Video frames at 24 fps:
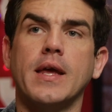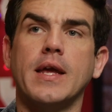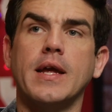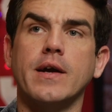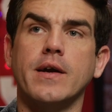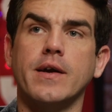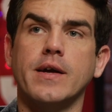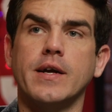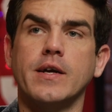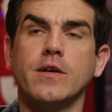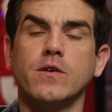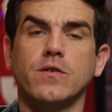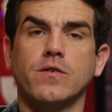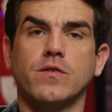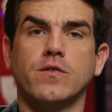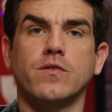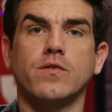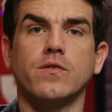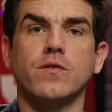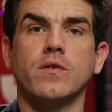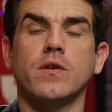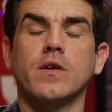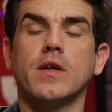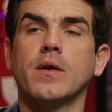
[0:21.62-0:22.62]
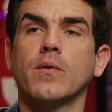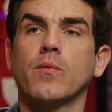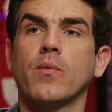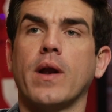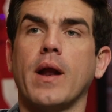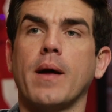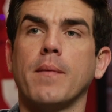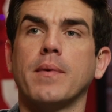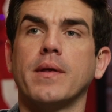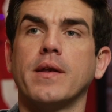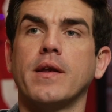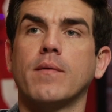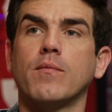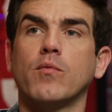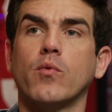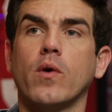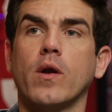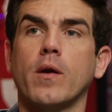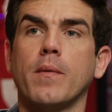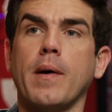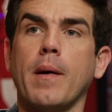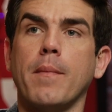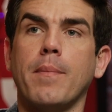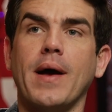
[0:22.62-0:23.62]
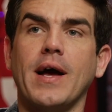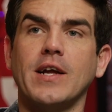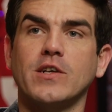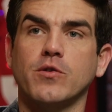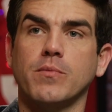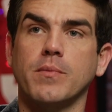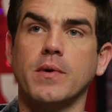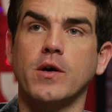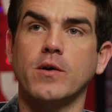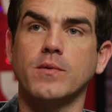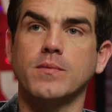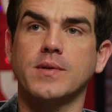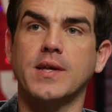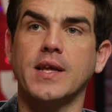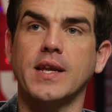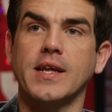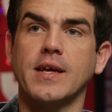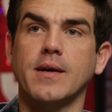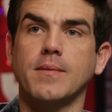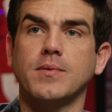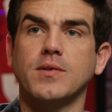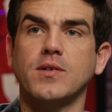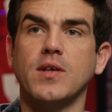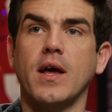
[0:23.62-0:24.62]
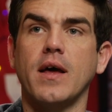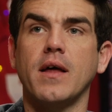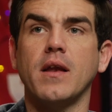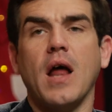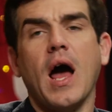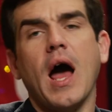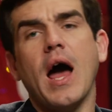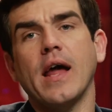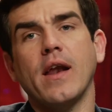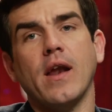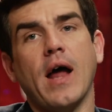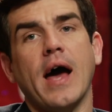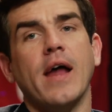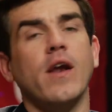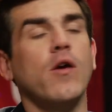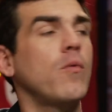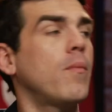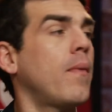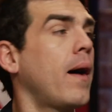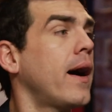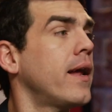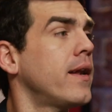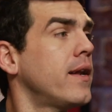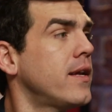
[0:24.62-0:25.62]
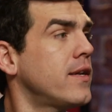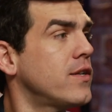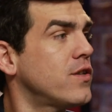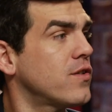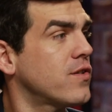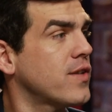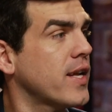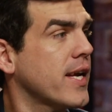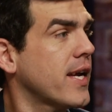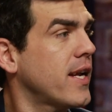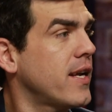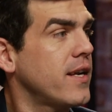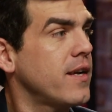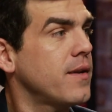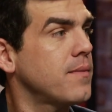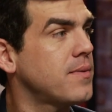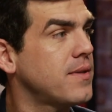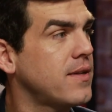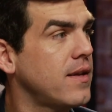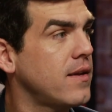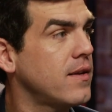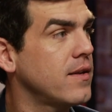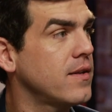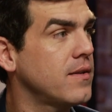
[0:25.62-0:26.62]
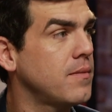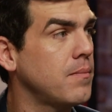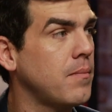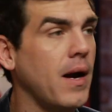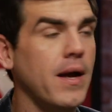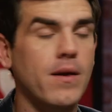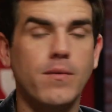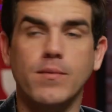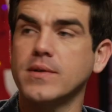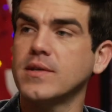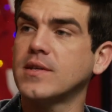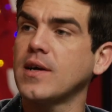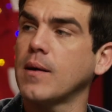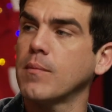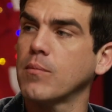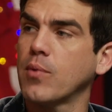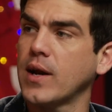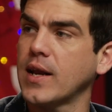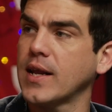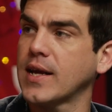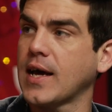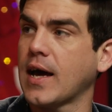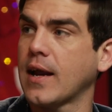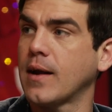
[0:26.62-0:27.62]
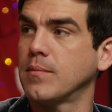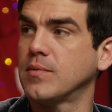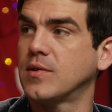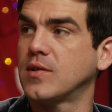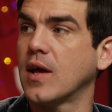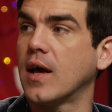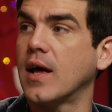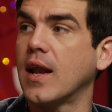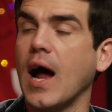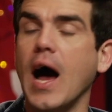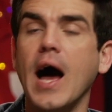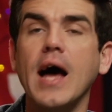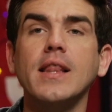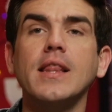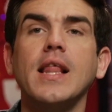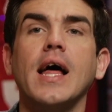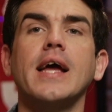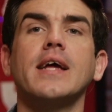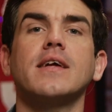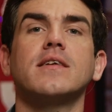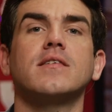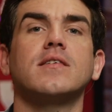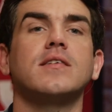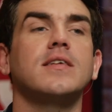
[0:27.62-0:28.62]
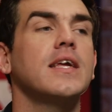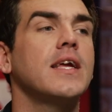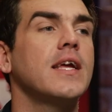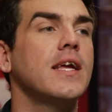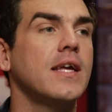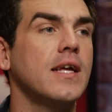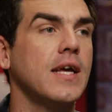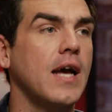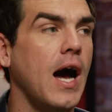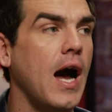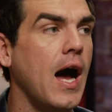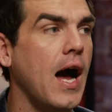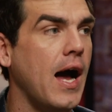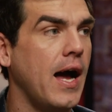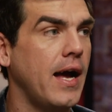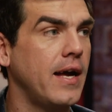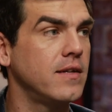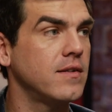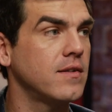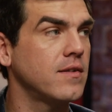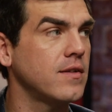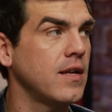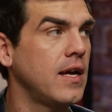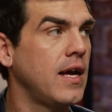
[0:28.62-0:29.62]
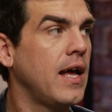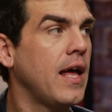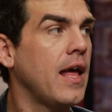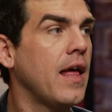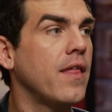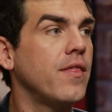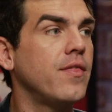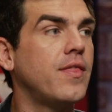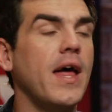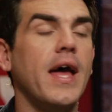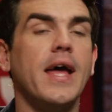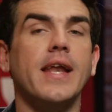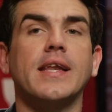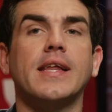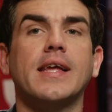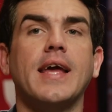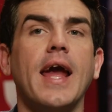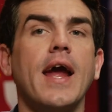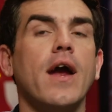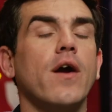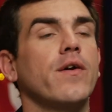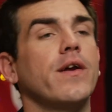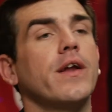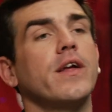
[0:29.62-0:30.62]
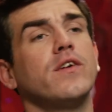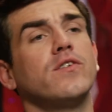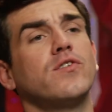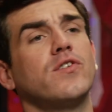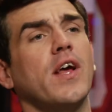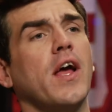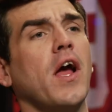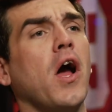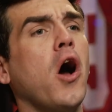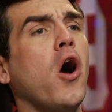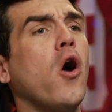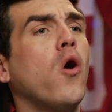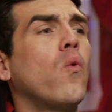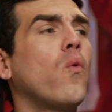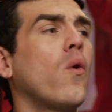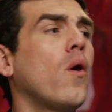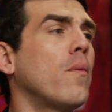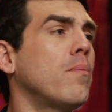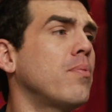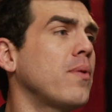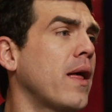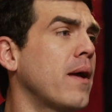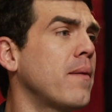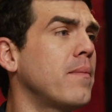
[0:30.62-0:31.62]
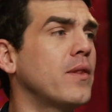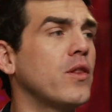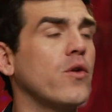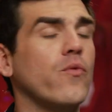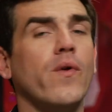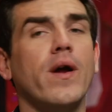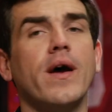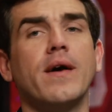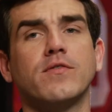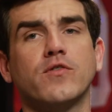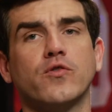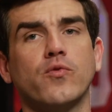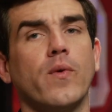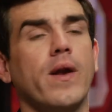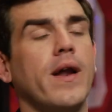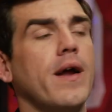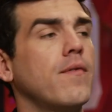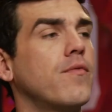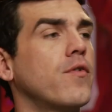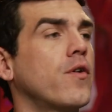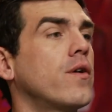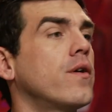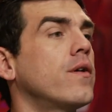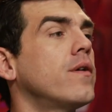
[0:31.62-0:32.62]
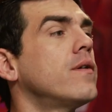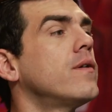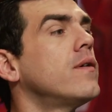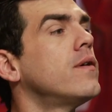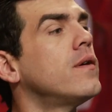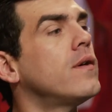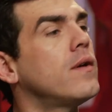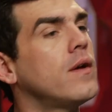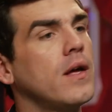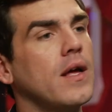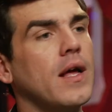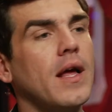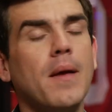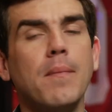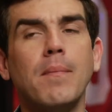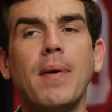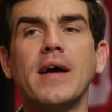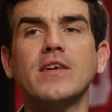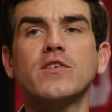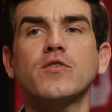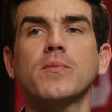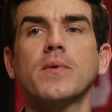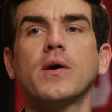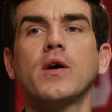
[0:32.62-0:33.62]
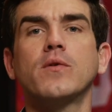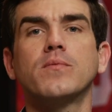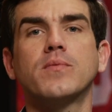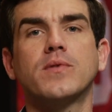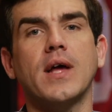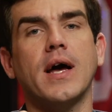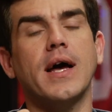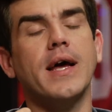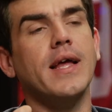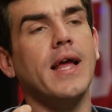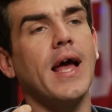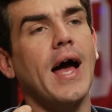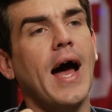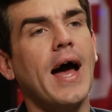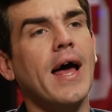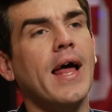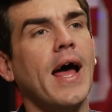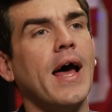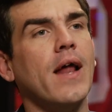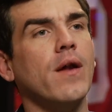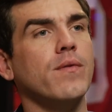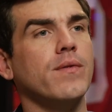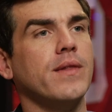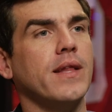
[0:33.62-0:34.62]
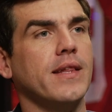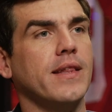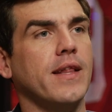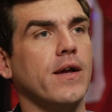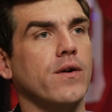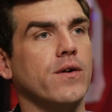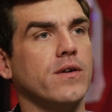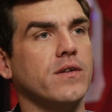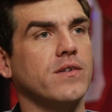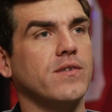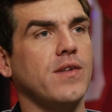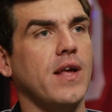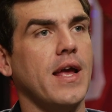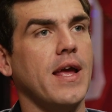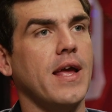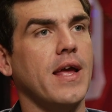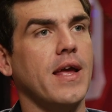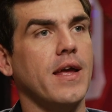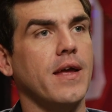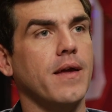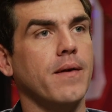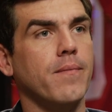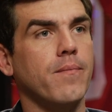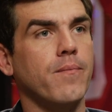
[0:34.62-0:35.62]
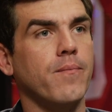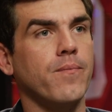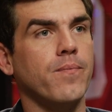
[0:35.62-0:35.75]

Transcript: Here's what I believe, number one, about Patrick Mahomes getting upset. I don't mind it, just like I didn't mind when Tom Brady got upset. I like seeing guys that care. Now you say, oh, well, blaming the refs, whatever. Patrick Mahomes, I don't think there is a